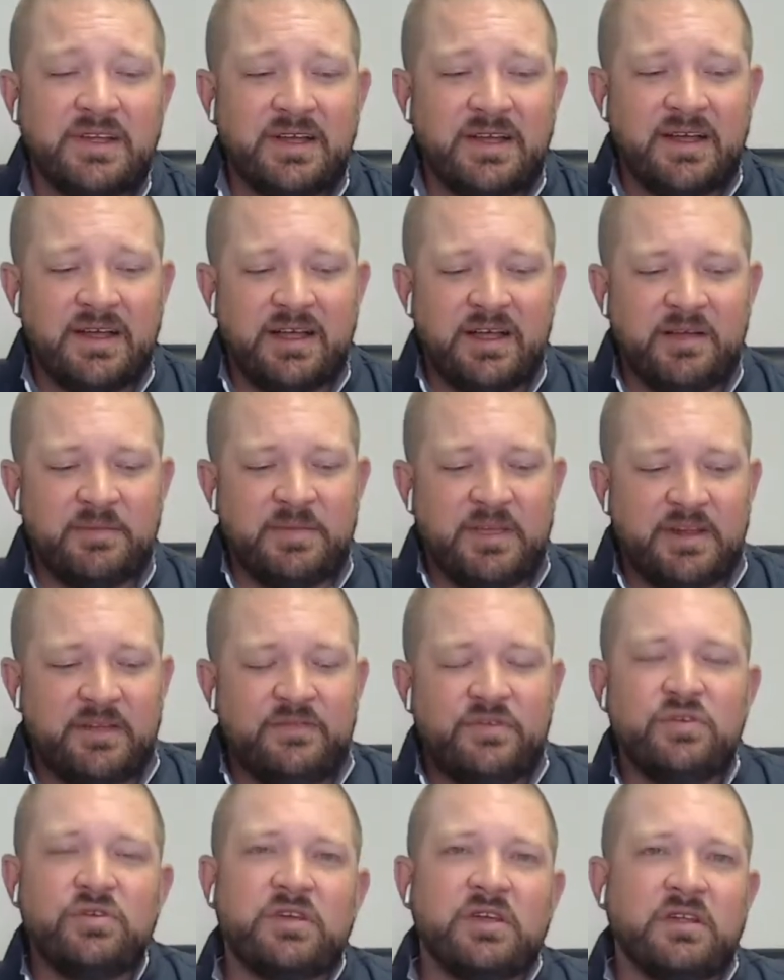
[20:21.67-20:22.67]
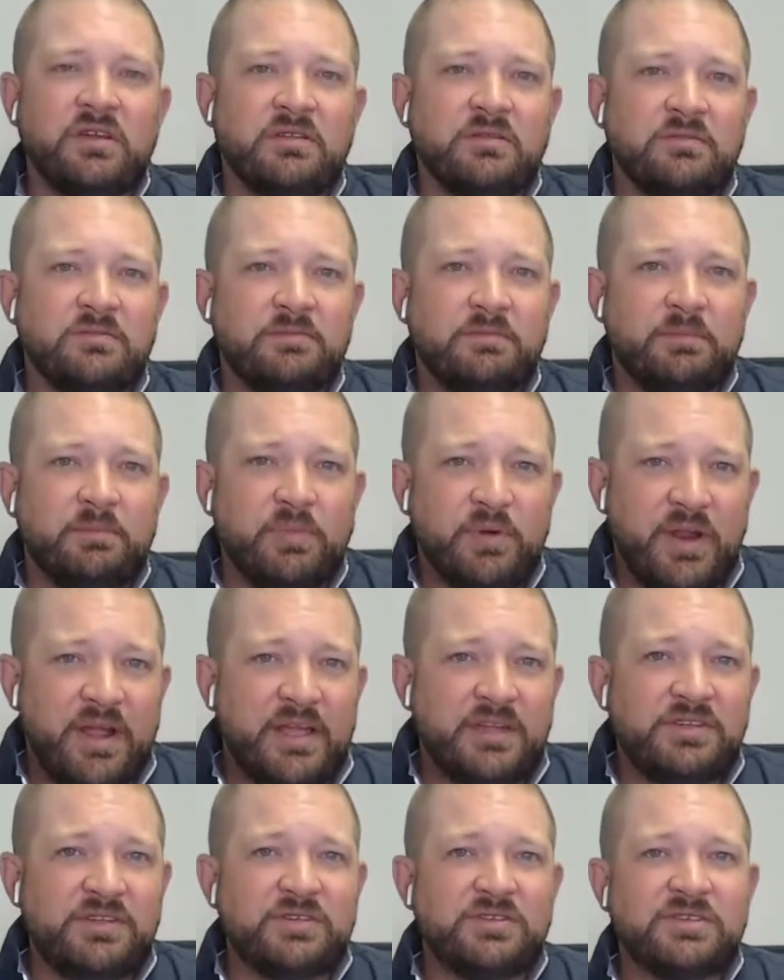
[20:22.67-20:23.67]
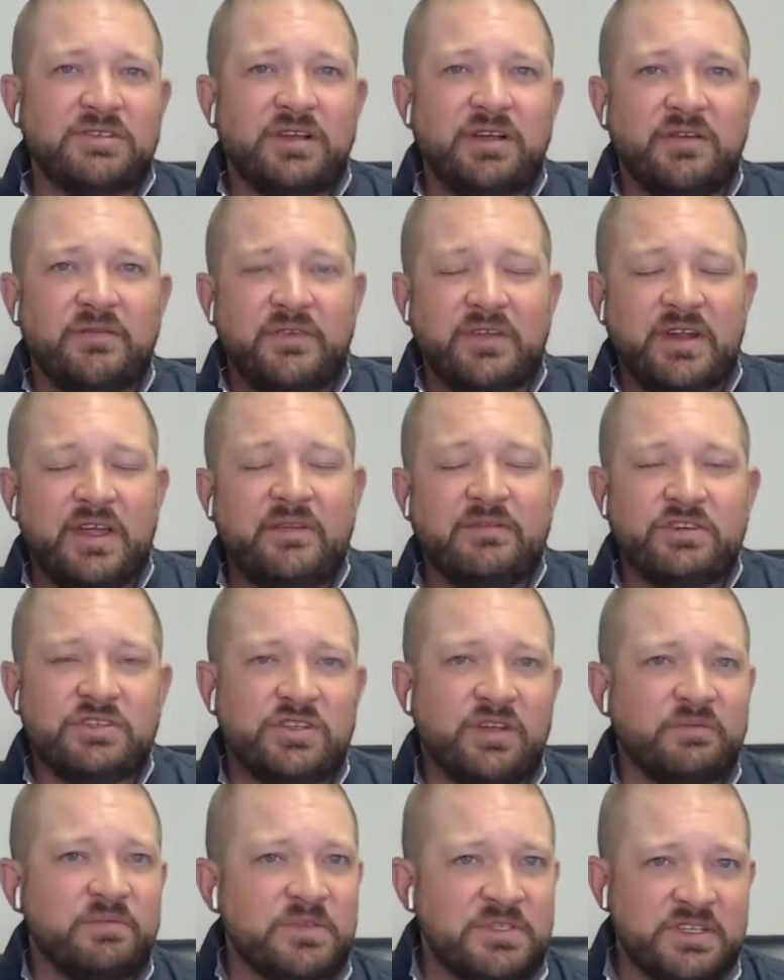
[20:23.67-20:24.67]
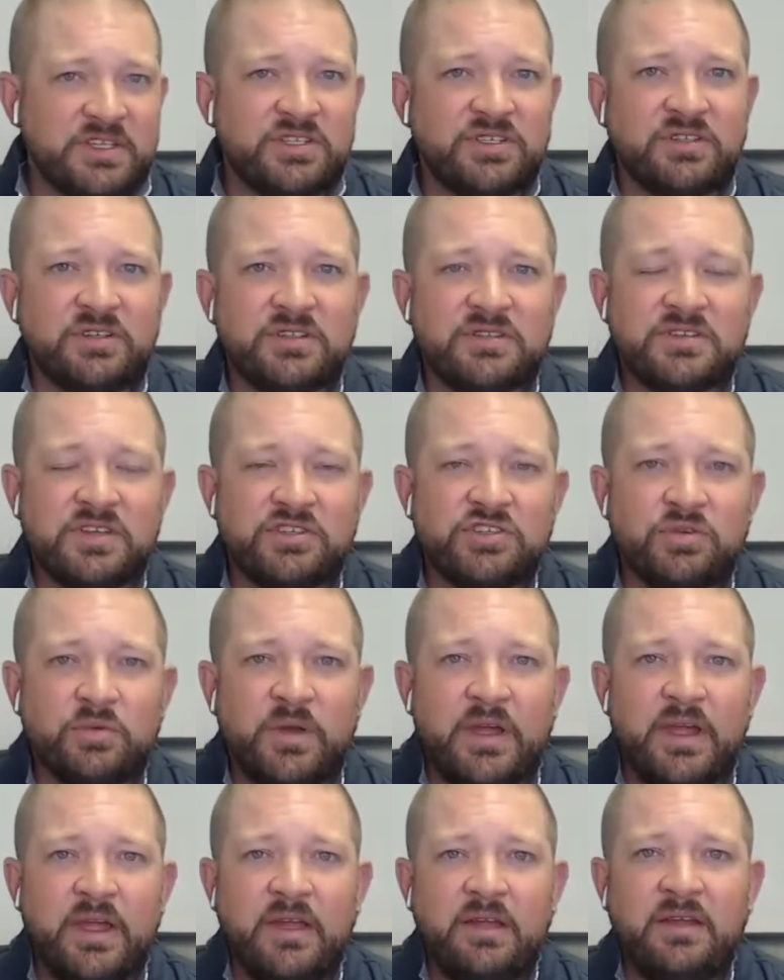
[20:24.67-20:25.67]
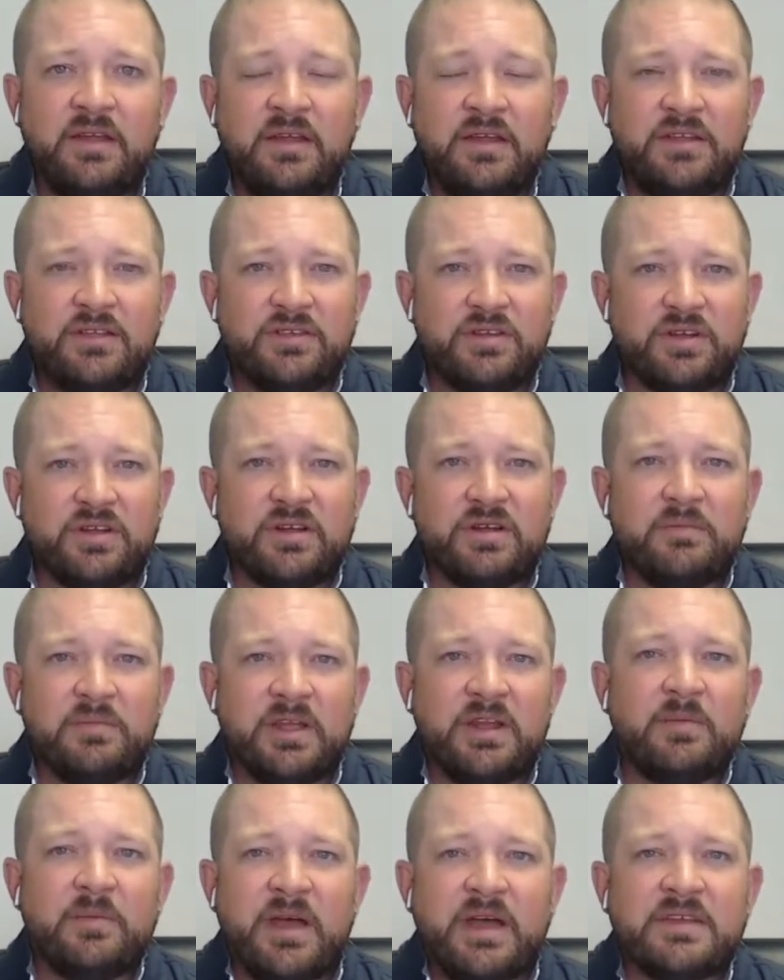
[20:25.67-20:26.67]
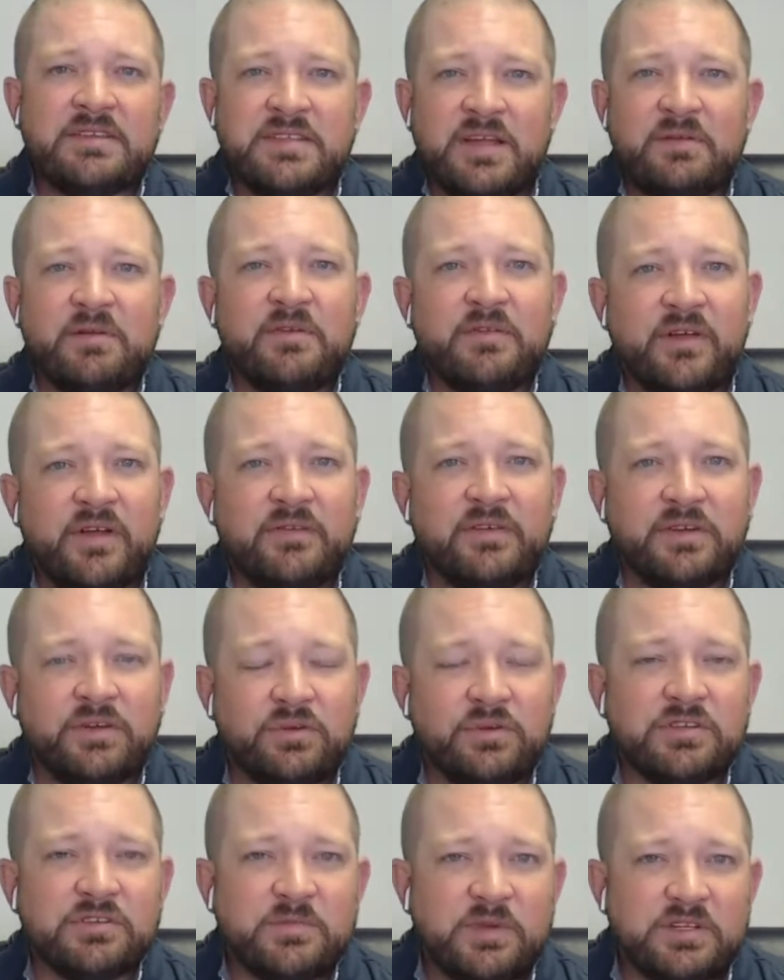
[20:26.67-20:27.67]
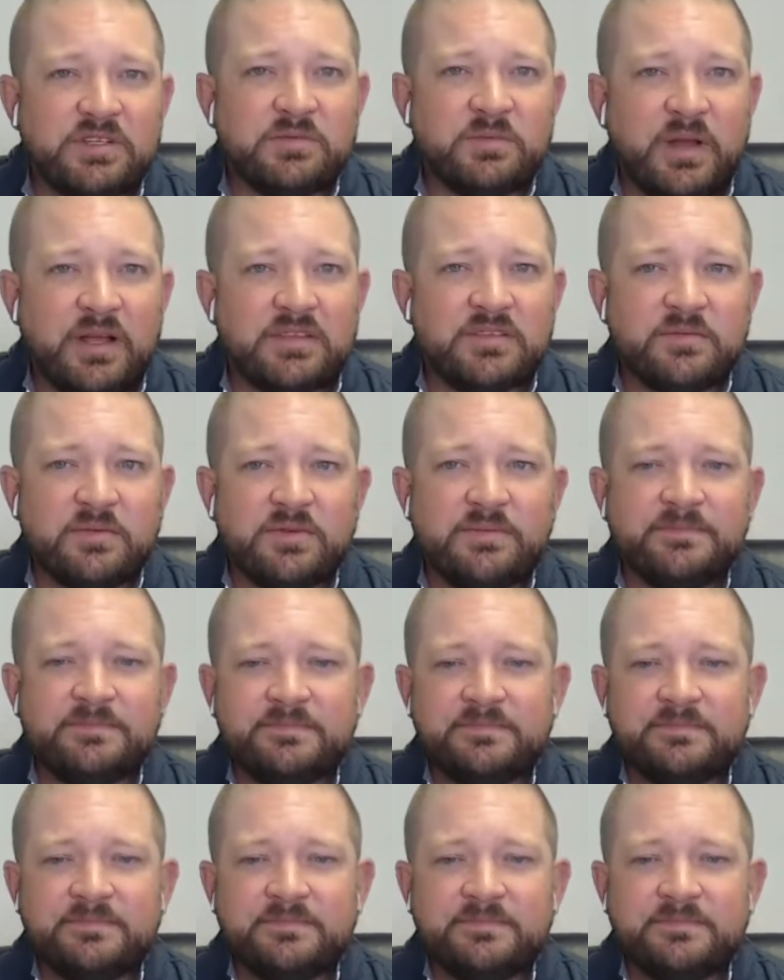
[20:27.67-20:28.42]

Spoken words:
And if you can brand yourself and have yourself positioned in such a way, you're going to minimize that revolving door as much as possible.